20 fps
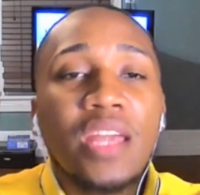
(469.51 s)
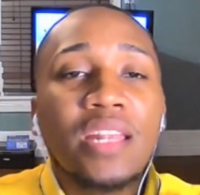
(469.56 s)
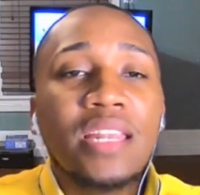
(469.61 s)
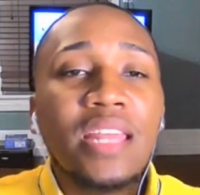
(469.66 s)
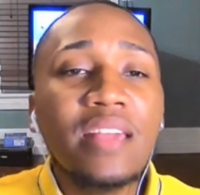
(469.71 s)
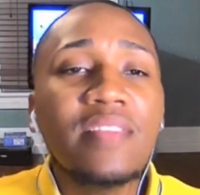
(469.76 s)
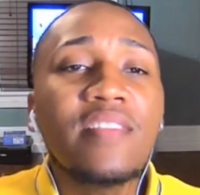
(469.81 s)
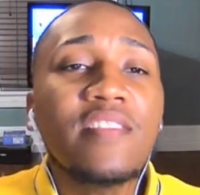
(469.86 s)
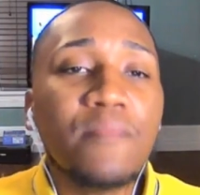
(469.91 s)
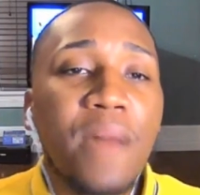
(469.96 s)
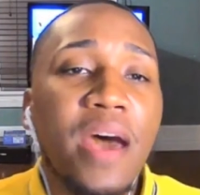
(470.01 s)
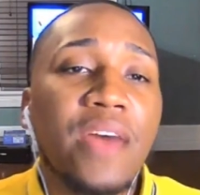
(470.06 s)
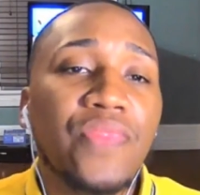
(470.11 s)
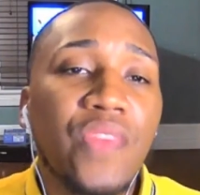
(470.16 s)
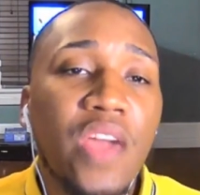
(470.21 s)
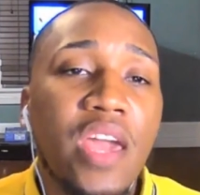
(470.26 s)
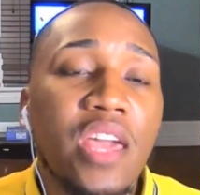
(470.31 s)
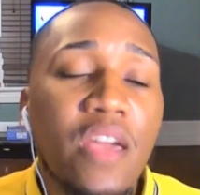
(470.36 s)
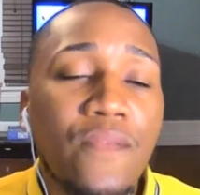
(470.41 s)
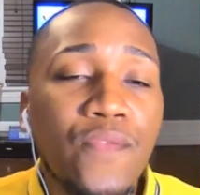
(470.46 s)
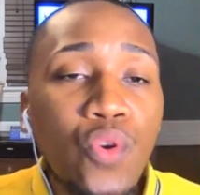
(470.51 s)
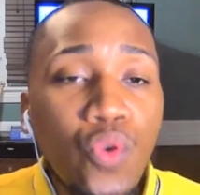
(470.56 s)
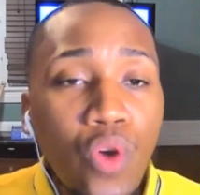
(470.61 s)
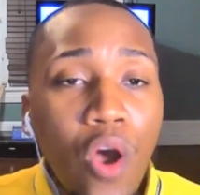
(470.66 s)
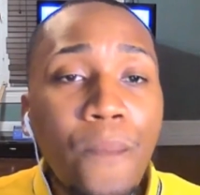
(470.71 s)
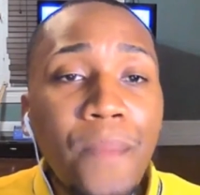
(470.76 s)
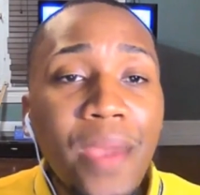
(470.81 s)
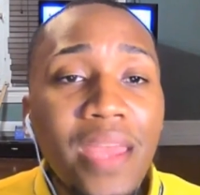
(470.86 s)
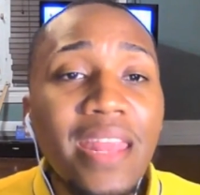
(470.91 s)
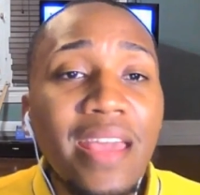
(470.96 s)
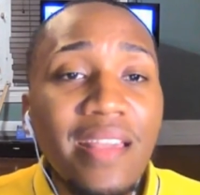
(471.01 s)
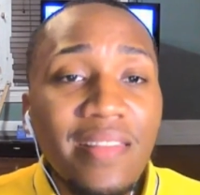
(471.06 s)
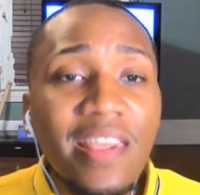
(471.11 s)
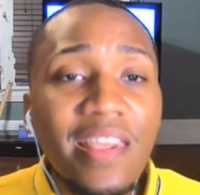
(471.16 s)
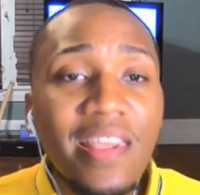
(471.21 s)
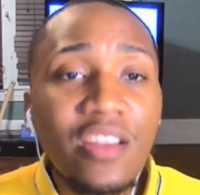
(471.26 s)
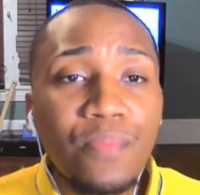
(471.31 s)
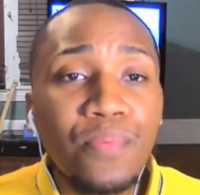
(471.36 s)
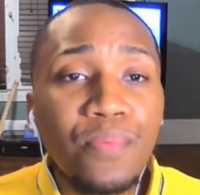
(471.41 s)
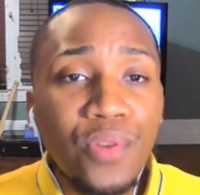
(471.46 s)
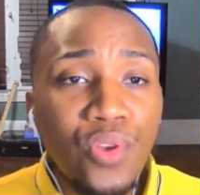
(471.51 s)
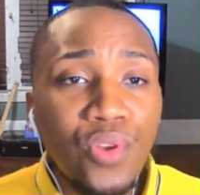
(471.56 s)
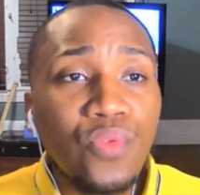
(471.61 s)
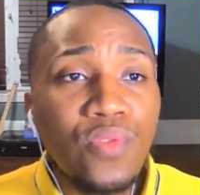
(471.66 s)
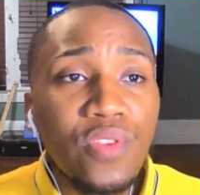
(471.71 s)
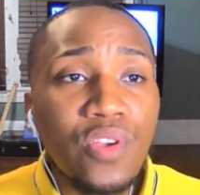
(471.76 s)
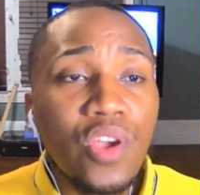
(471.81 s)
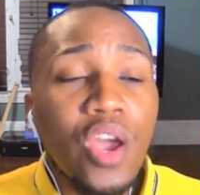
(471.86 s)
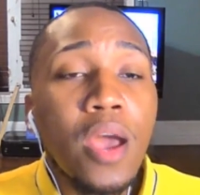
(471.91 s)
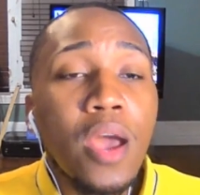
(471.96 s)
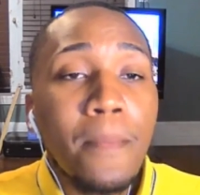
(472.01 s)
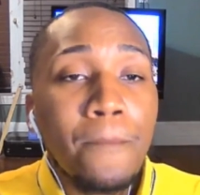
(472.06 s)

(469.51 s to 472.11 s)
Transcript: this is my thing, if you're gonna be an executive producer,